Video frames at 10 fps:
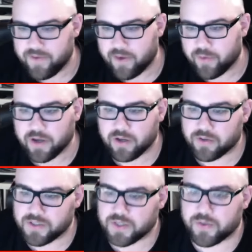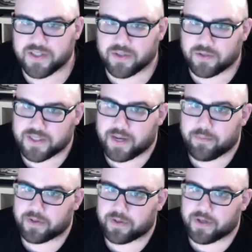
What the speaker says: very close to these old sampler.